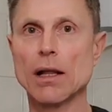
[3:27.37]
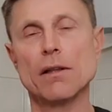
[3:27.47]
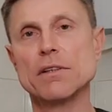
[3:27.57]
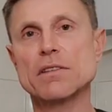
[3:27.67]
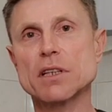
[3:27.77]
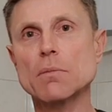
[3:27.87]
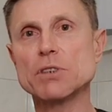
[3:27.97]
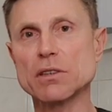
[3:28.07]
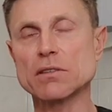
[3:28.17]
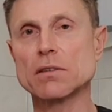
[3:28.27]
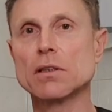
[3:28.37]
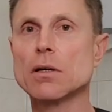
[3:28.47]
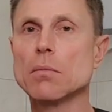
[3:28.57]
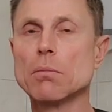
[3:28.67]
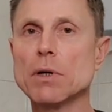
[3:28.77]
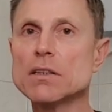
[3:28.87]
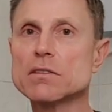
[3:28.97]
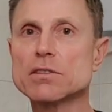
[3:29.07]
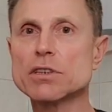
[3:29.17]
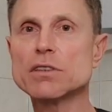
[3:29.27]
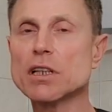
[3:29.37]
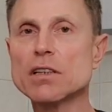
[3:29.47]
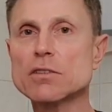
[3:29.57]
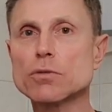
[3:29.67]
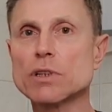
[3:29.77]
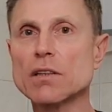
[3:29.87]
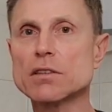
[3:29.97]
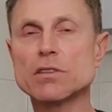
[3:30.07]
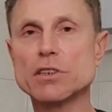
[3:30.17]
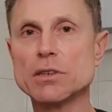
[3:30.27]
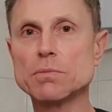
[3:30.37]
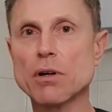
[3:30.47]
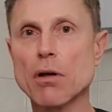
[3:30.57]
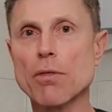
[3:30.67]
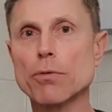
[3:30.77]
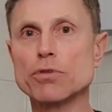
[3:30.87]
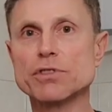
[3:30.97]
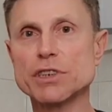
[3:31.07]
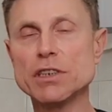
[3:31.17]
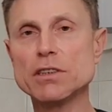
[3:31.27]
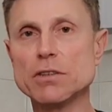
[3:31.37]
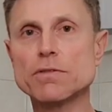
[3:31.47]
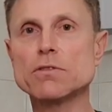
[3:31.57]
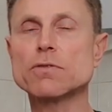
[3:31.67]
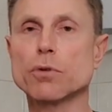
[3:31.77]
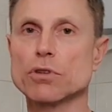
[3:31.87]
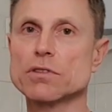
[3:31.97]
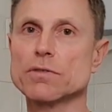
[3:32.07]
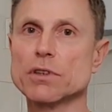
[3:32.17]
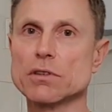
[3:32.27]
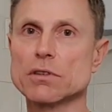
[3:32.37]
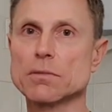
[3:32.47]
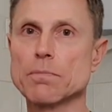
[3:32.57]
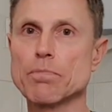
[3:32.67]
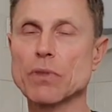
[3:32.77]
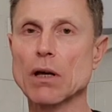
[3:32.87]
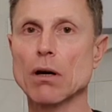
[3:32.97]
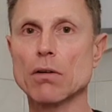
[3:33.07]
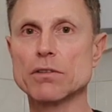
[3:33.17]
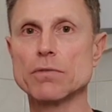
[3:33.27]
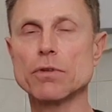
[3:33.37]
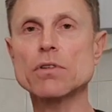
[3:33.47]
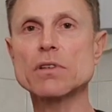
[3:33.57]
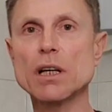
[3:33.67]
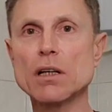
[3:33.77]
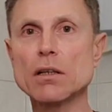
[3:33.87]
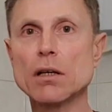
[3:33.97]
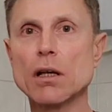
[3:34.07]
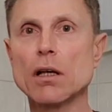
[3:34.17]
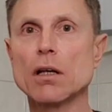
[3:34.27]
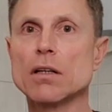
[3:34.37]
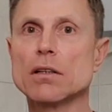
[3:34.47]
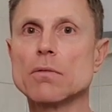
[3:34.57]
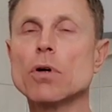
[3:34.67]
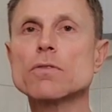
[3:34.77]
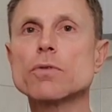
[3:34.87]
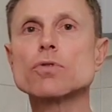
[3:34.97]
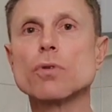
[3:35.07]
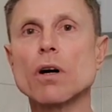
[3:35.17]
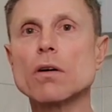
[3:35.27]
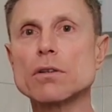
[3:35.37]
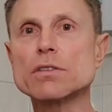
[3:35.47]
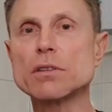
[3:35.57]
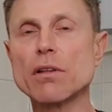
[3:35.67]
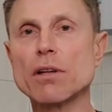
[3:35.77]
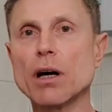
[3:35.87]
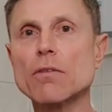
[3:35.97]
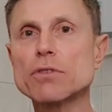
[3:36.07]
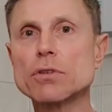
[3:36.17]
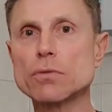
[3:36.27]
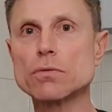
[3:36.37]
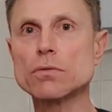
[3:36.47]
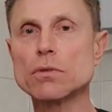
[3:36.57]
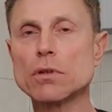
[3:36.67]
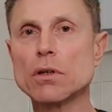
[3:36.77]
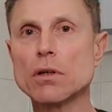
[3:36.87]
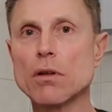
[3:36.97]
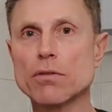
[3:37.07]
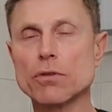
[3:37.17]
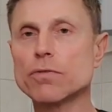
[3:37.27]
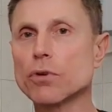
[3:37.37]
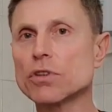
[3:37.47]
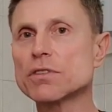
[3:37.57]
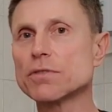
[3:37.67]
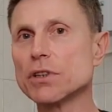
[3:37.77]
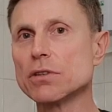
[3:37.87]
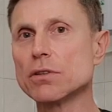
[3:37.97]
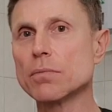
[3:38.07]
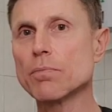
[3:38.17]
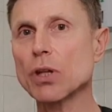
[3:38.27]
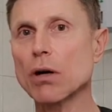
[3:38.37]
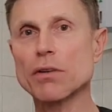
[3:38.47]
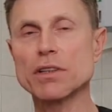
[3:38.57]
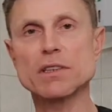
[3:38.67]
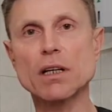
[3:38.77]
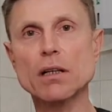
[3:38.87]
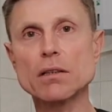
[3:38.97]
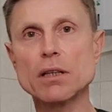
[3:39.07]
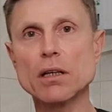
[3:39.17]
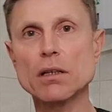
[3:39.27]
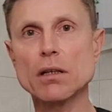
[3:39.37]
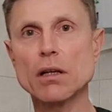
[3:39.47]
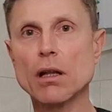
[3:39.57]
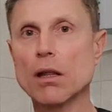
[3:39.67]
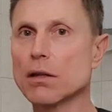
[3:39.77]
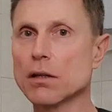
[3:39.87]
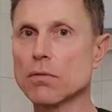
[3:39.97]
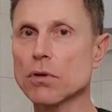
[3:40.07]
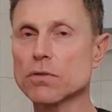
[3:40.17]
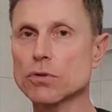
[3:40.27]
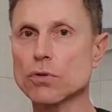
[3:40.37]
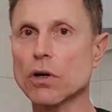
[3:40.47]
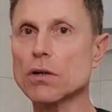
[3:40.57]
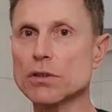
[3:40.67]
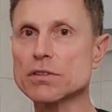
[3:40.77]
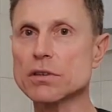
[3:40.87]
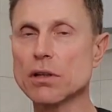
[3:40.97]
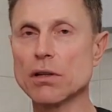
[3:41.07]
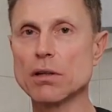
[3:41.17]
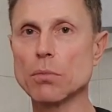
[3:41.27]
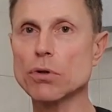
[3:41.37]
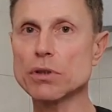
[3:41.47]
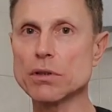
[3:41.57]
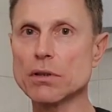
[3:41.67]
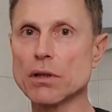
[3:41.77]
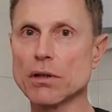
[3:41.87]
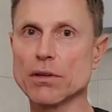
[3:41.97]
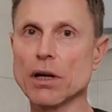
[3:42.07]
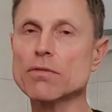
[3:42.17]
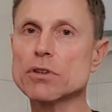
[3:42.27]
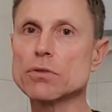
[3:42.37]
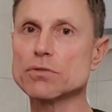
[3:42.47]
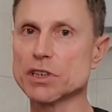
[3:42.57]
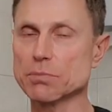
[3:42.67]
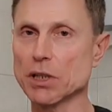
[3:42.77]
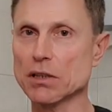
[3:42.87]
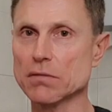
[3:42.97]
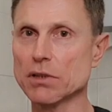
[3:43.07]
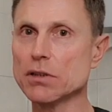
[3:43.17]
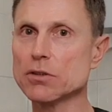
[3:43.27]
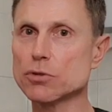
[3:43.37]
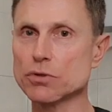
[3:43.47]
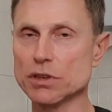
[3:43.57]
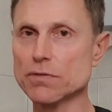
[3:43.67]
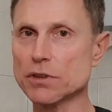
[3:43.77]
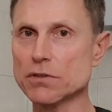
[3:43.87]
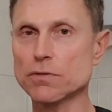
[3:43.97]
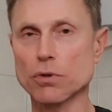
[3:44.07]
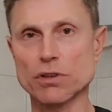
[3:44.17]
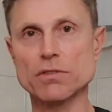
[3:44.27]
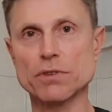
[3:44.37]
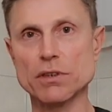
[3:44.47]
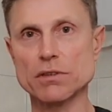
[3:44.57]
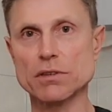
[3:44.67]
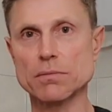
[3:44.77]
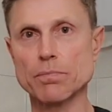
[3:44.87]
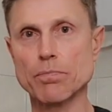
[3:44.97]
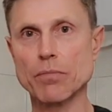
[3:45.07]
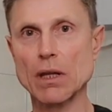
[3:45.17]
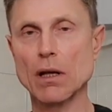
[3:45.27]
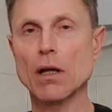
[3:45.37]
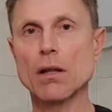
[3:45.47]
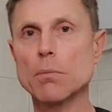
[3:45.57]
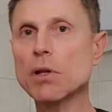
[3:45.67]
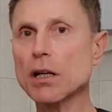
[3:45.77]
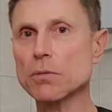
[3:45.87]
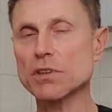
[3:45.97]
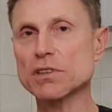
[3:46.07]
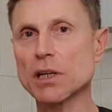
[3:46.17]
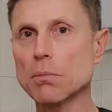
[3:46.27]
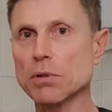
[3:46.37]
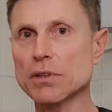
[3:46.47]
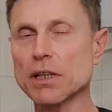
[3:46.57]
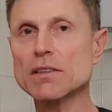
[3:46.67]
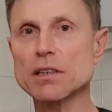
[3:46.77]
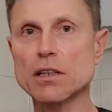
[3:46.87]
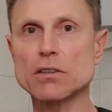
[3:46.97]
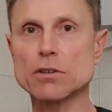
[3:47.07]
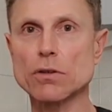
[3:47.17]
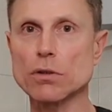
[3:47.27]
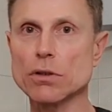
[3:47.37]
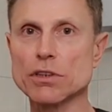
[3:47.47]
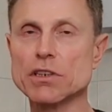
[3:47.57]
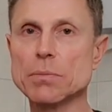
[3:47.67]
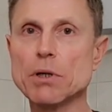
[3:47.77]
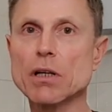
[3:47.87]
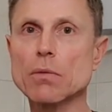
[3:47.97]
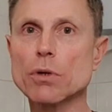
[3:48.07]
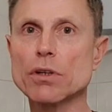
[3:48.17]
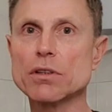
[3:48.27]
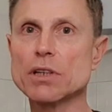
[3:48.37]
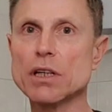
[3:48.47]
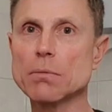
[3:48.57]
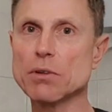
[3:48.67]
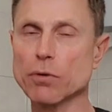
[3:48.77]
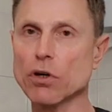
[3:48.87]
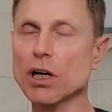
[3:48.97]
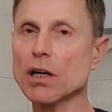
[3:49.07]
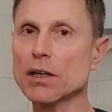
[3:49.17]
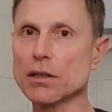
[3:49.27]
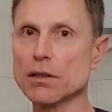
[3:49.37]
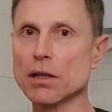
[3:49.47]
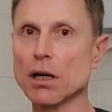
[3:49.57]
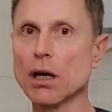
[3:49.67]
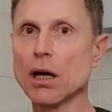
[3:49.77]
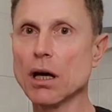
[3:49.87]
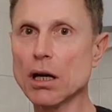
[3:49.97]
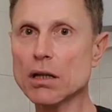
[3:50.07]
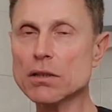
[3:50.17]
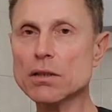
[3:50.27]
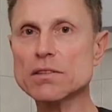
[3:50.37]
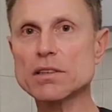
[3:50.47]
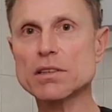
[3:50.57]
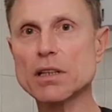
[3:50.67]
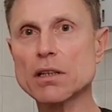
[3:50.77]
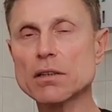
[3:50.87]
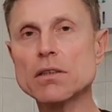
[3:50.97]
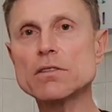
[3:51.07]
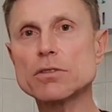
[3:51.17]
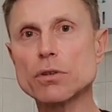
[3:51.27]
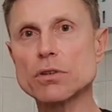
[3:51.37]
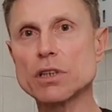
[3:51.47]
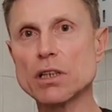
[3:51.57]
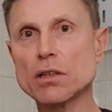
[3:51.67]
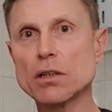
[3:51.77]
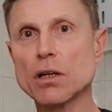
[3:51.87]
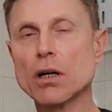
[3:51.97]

The subjects made three days to nights trip through three different forest fields. On the first day, they walked for two hours in the afternoon through a forest field. On the second day, they walked for two hours in the morning and the afternoon respectively in two different forest fields. The blood was sampled as a control on a typical walking day before hiking and on the second and third day